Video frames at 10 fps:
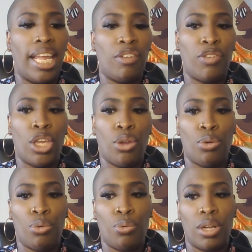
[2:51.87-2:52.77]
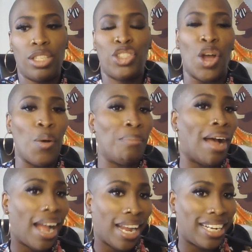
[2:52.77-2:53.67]
if you don't
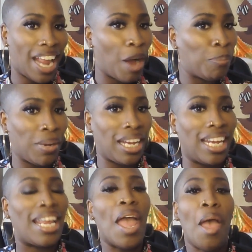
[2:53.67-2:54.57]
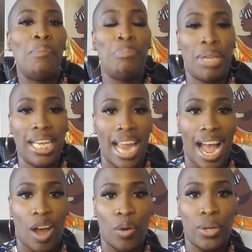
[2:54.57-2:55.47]
mind helping me
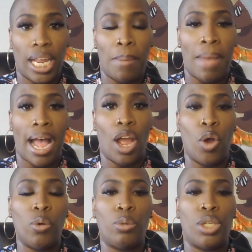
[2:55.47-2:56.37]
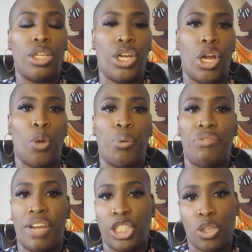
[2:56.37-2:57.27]
out in my own, you know,
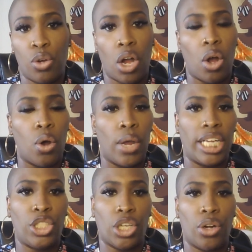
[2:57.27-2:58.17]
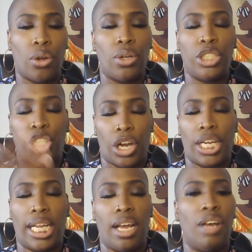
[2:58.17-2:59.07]
professional goal and
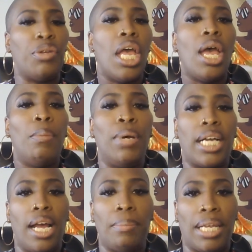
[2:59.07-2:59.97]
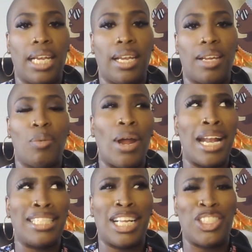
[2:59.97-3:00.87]
journey of becoming, why
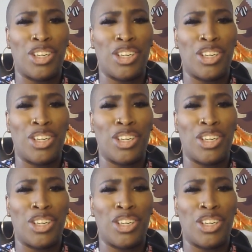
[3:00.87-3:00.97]
did I say